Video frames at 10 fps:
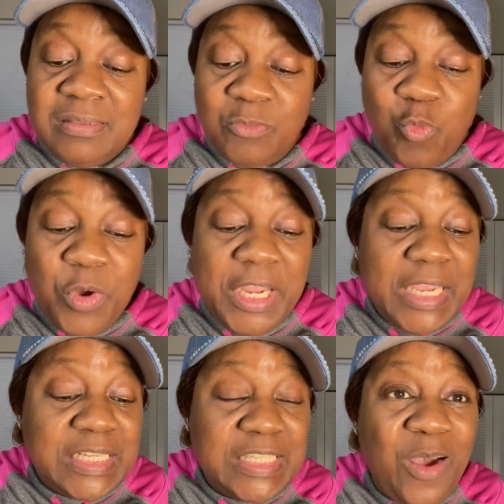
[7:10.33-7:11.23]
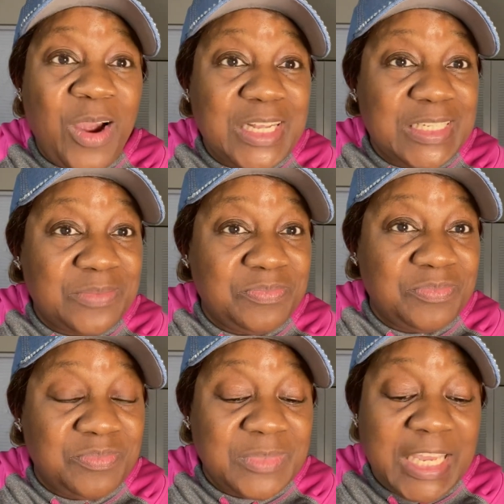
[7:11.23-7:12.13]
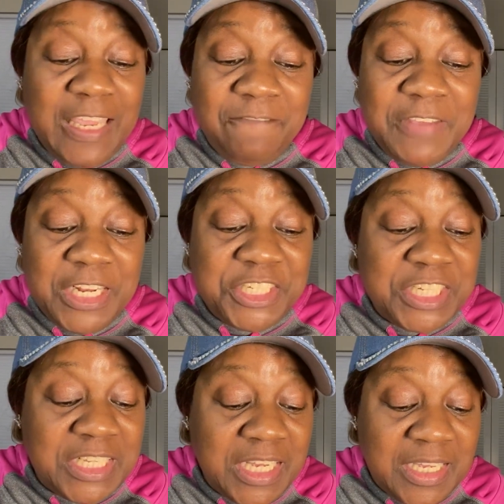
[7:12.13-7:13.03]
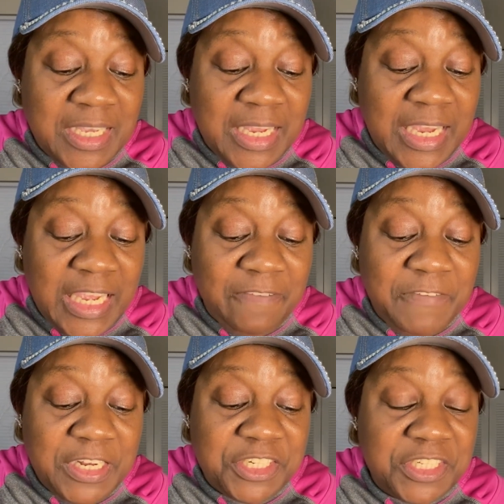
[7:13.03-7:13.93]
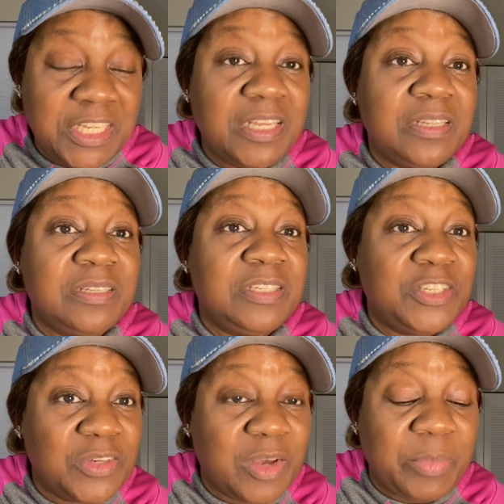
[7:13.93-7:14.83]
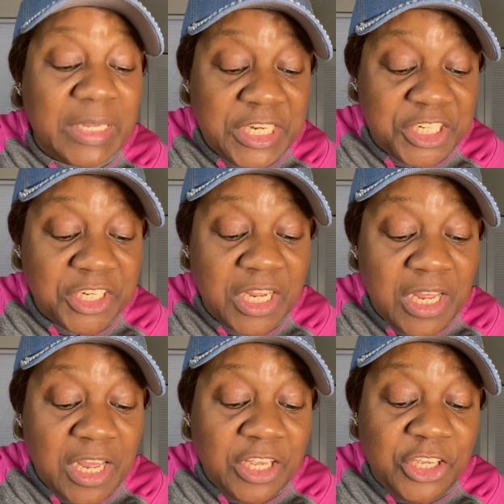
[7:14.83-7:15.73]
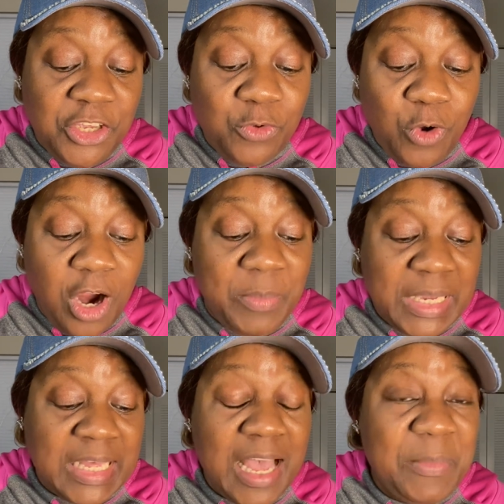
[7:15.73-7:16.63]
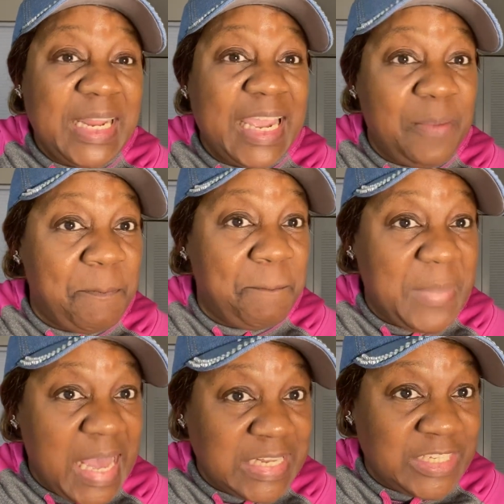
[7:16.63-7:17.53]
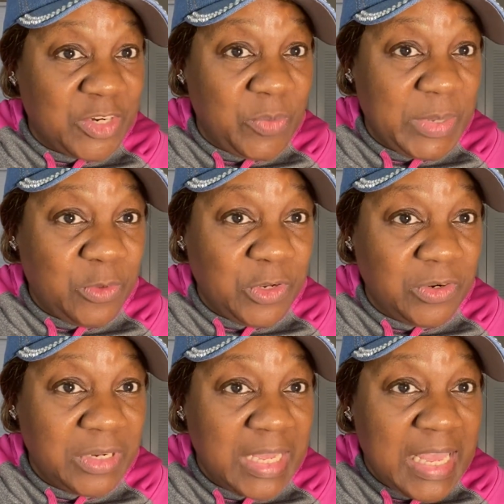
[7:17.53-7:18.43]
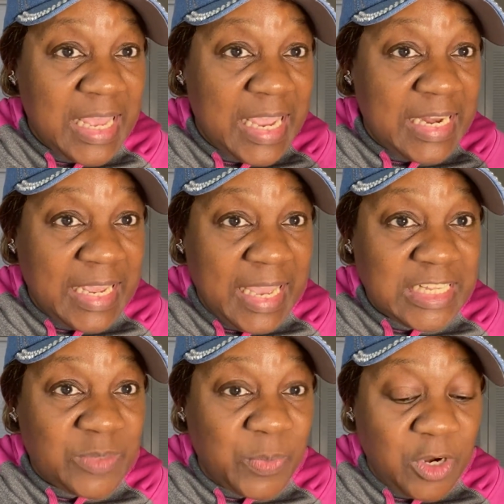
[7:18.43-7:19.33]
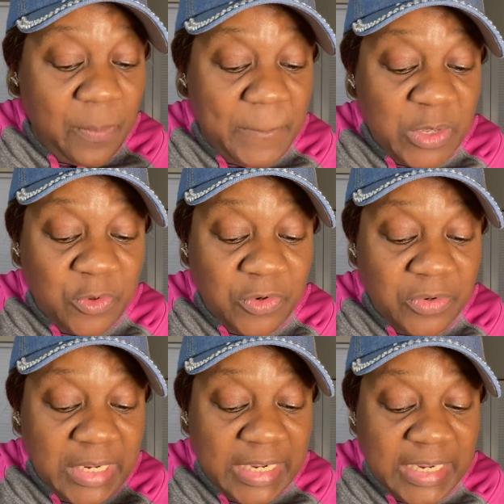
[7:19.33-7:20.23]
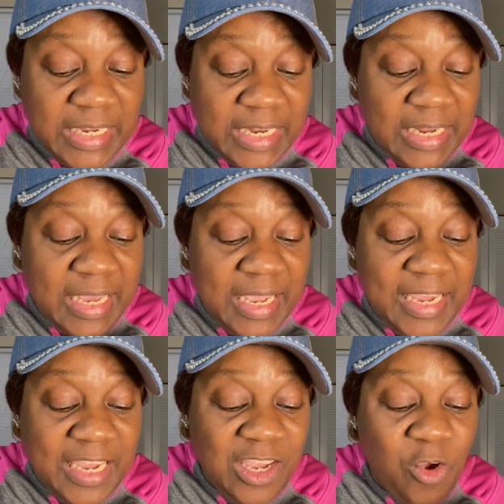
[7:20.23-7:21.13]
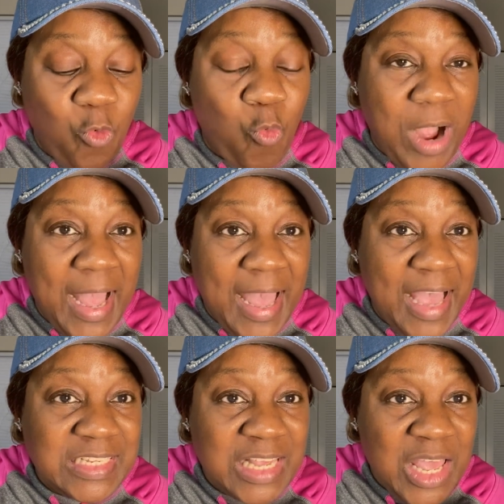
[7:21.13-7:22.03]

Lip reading: What he starts, he finishes it, and he finishes it to completion. You are becoming a master builder, an expert builder, and a wise